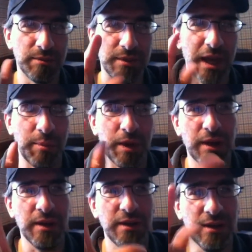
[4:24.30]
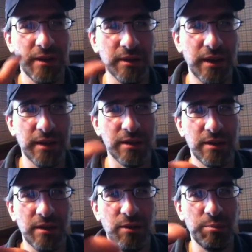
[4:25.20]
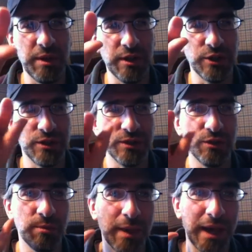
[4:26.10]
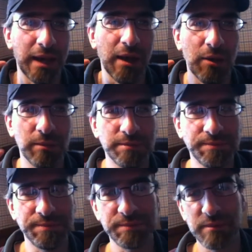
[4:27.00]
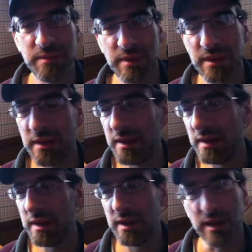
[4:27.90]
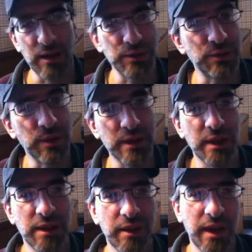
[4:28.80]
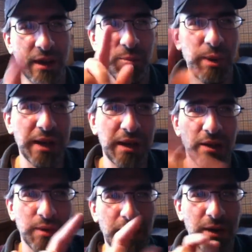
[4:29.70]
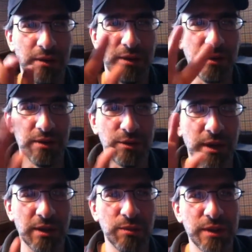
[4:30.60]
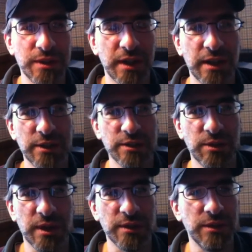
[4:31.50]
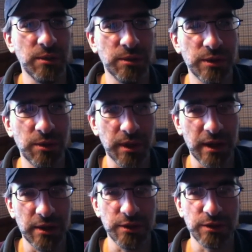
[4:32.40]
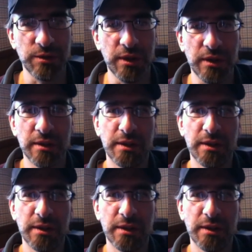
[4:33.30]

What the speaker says: tap on it and then, like, you know, pinch to zoom back out. And I was doing a lot of that and panning around and trying to resize so I could see what was going on the screen.